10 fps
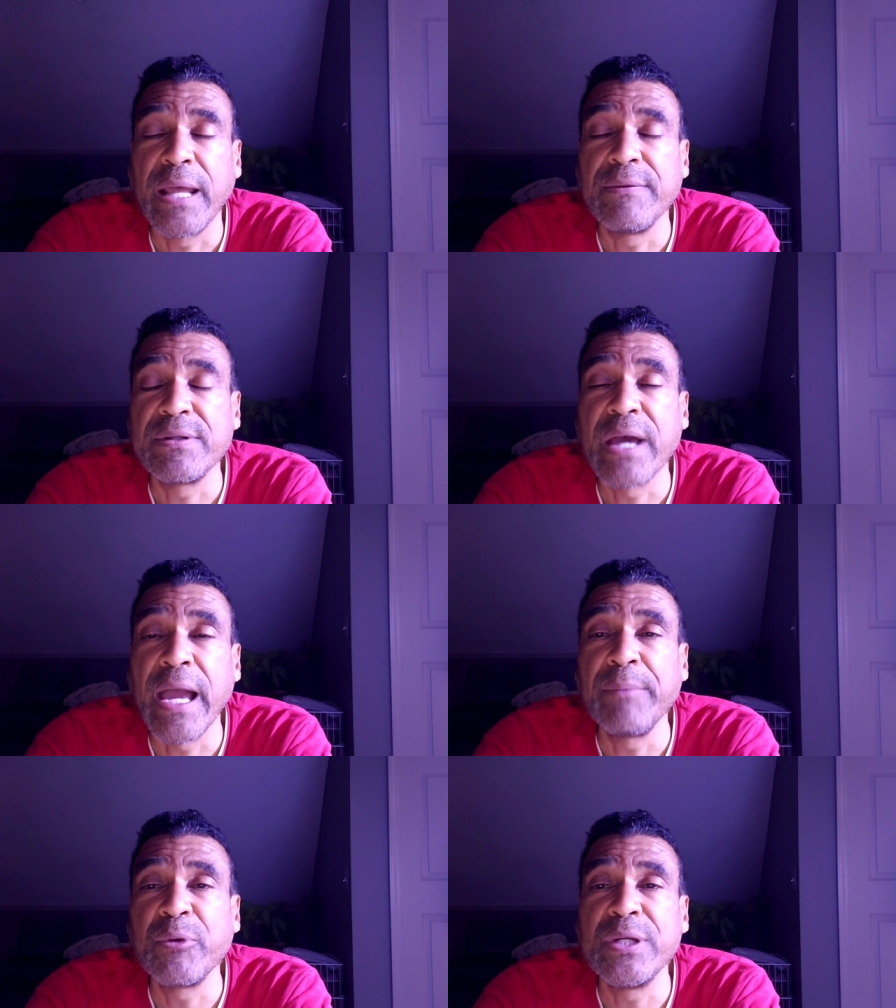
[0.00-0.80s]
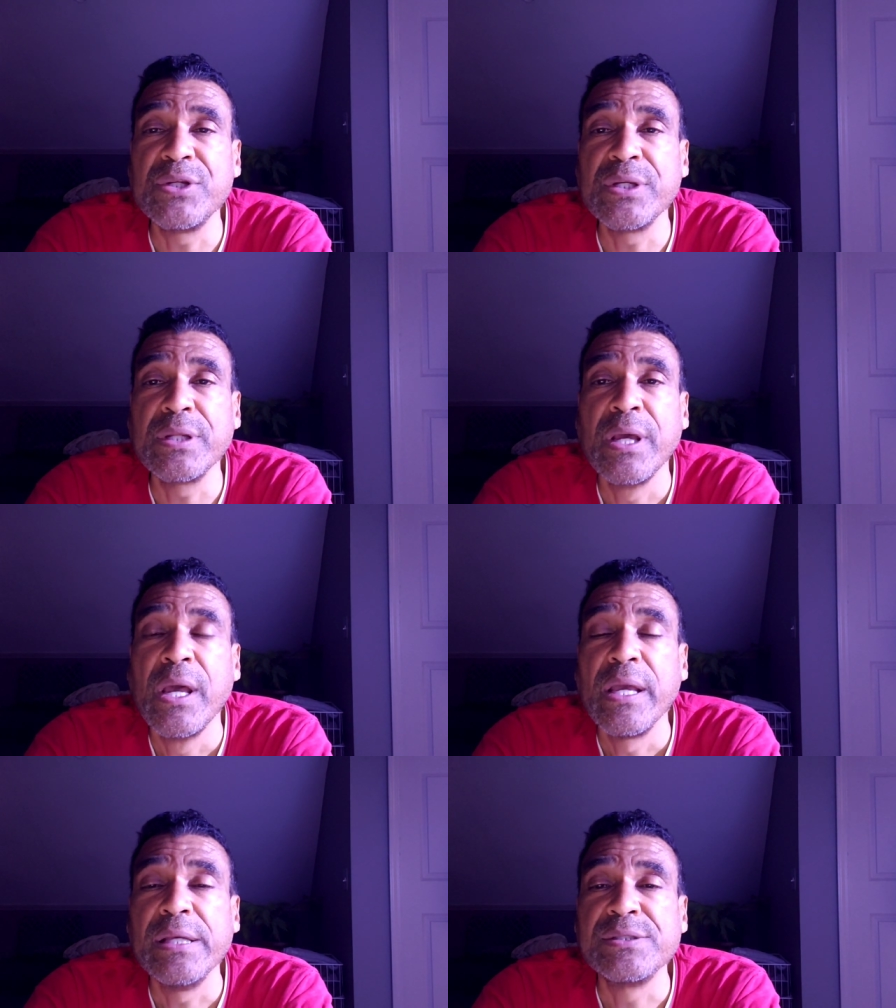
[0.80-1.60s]
And the time region
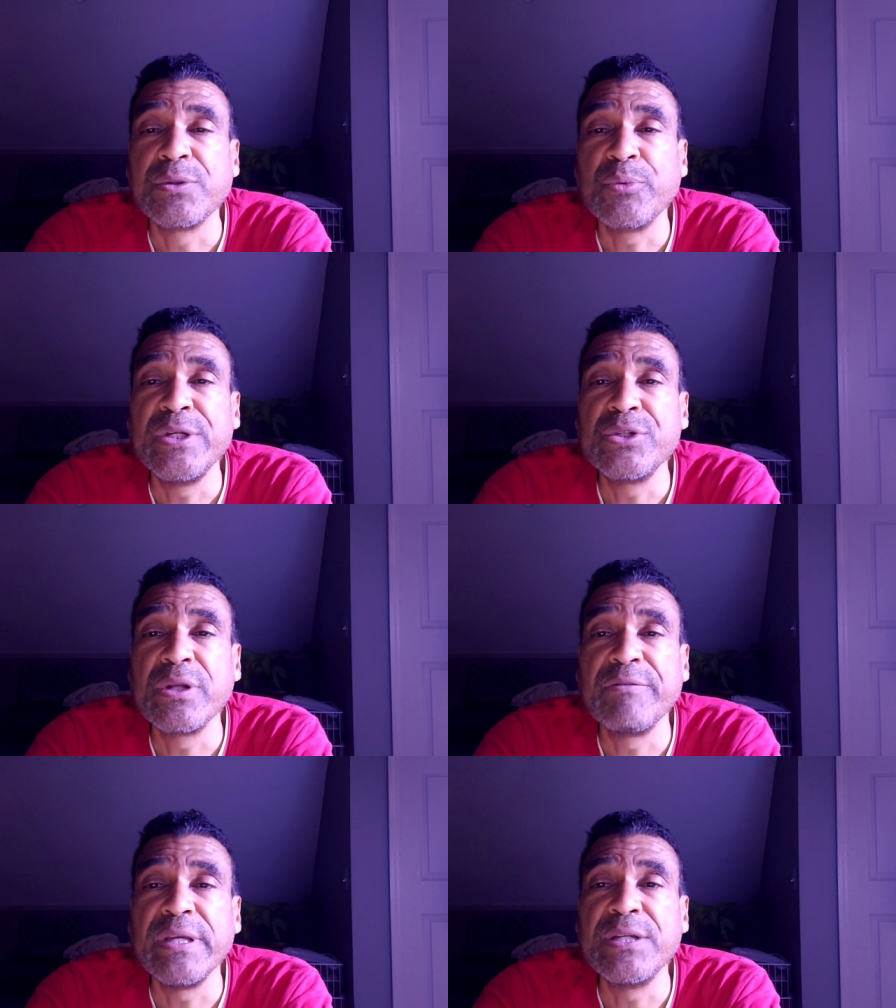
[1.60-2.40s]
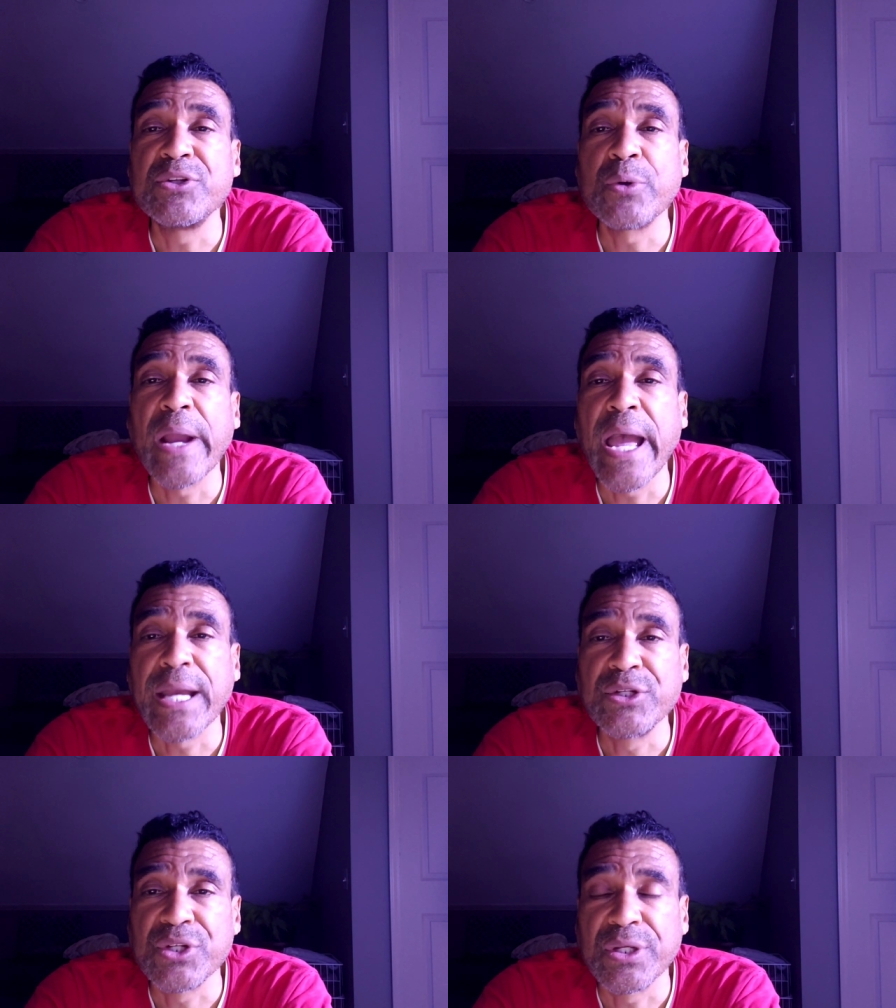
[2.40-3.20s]
is the region of
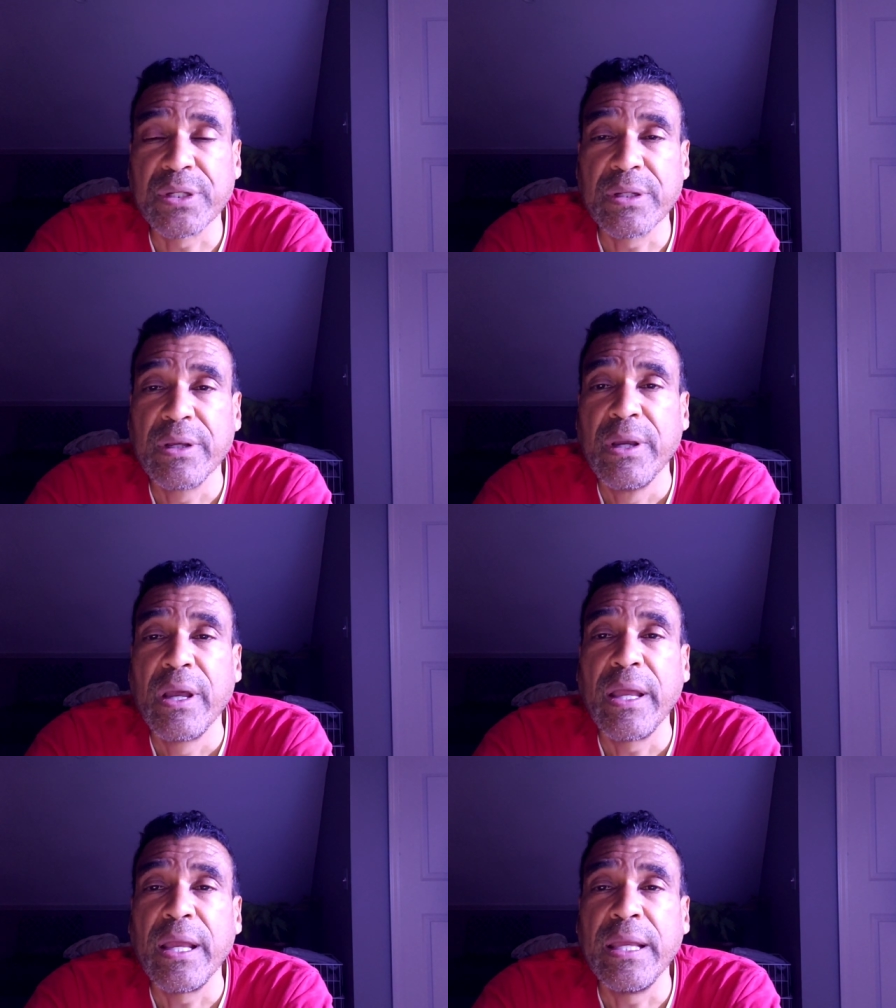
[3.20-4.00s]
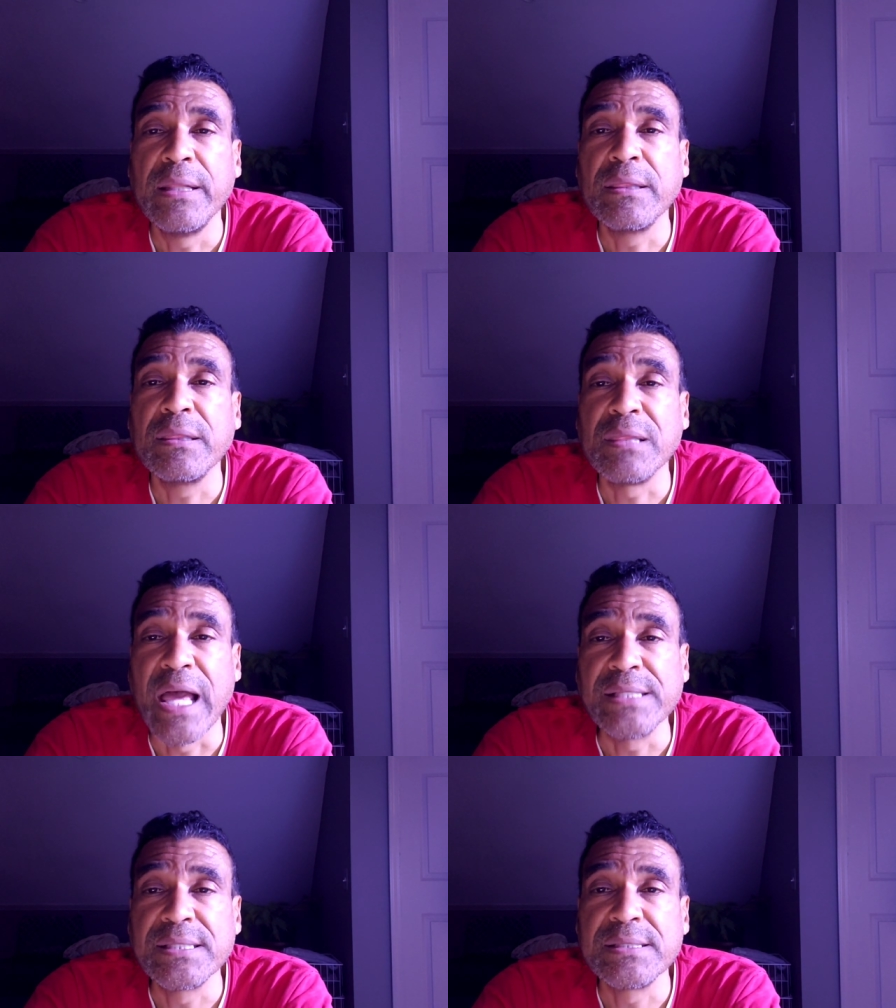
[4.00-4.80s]
interaction in
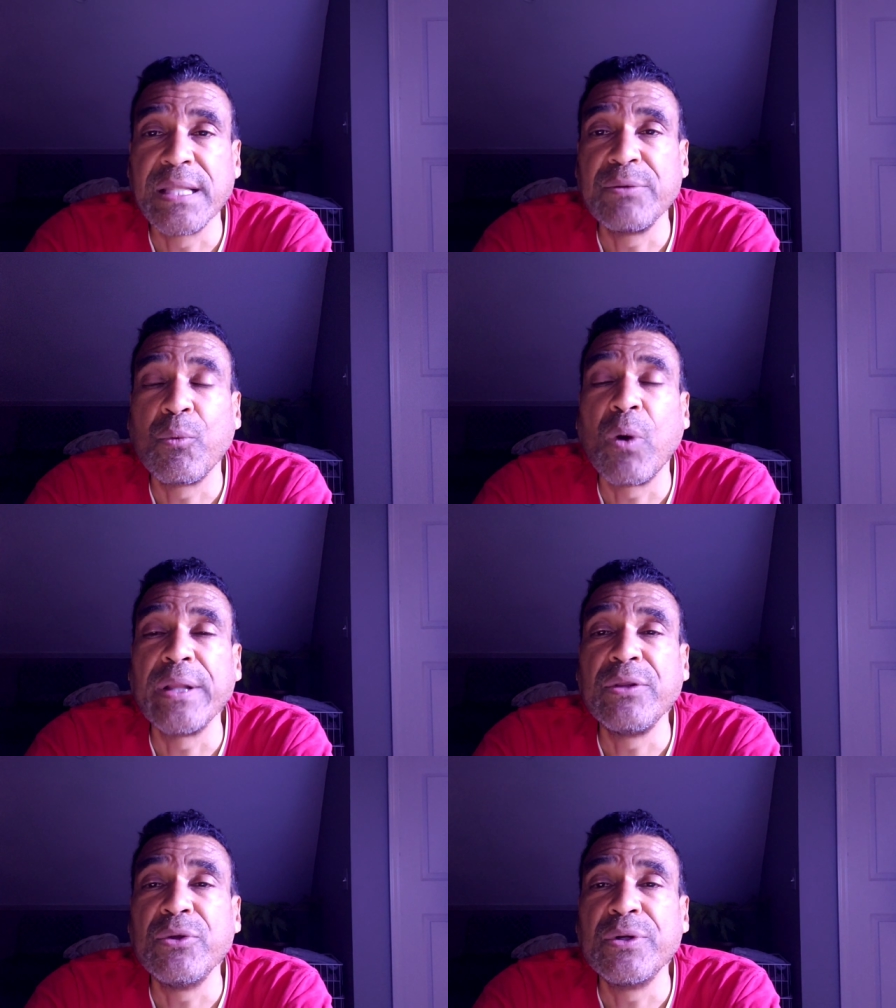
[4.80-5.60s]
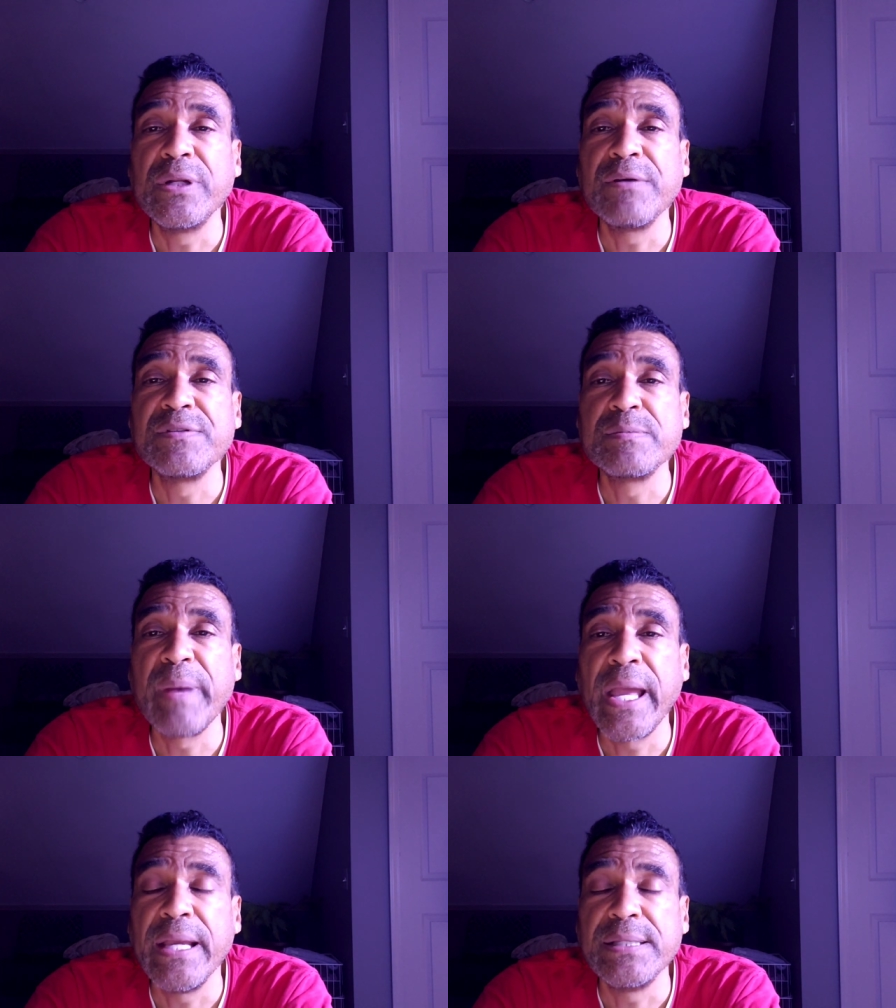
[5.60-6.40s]
less than one unit of
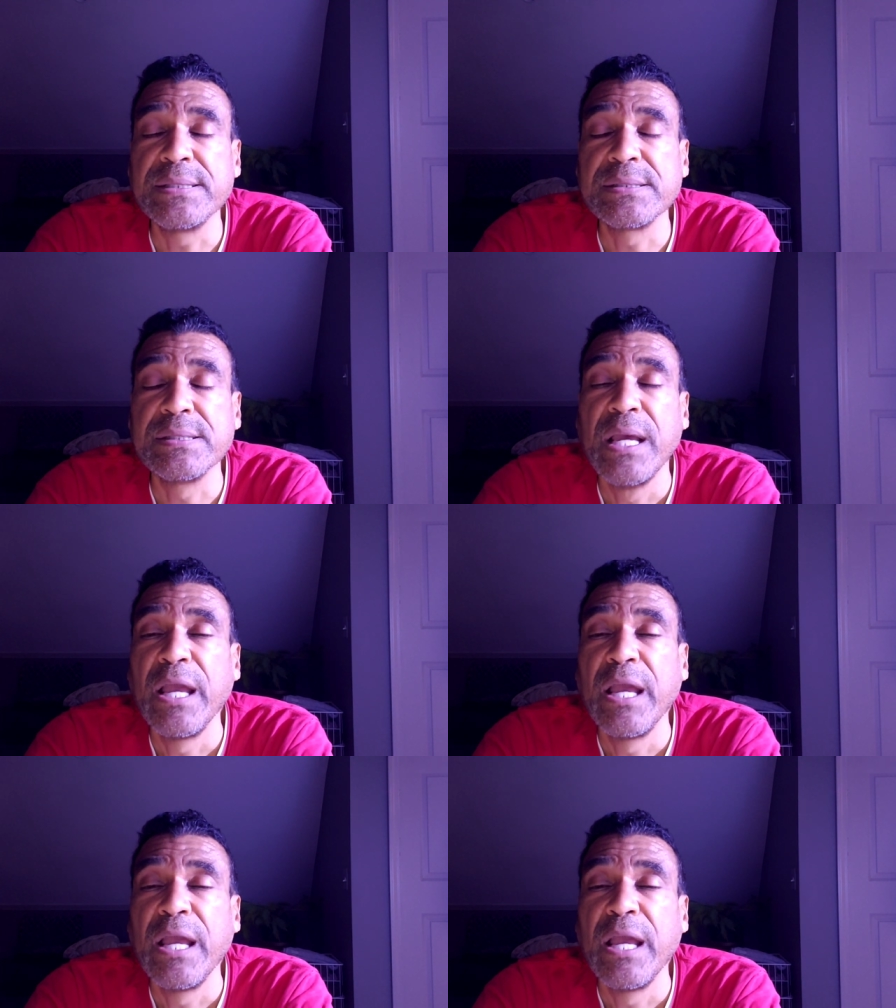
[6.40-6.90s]
space.